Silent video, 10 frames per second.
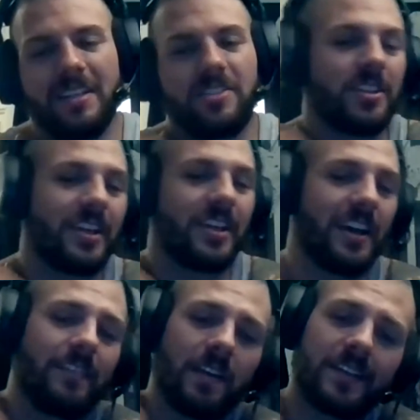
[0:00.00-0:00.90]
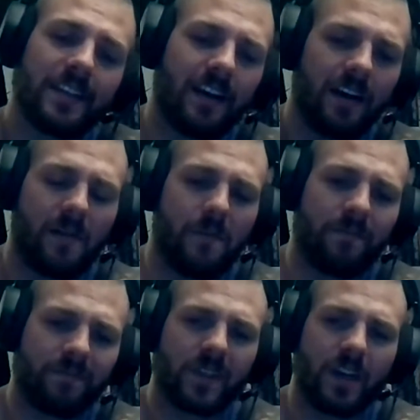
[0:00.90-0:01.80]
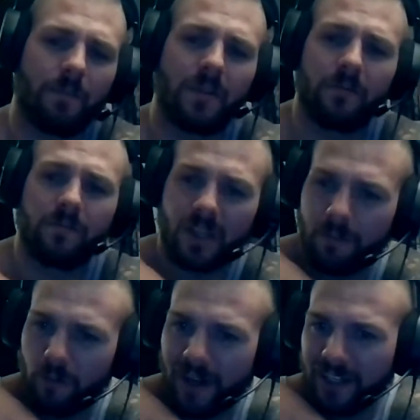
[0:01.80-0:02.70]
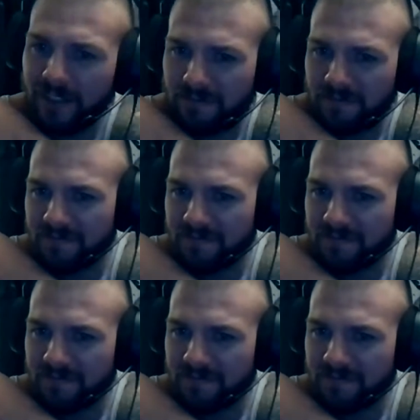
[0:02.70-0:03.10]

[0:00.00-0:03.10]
you should get that copyrighted.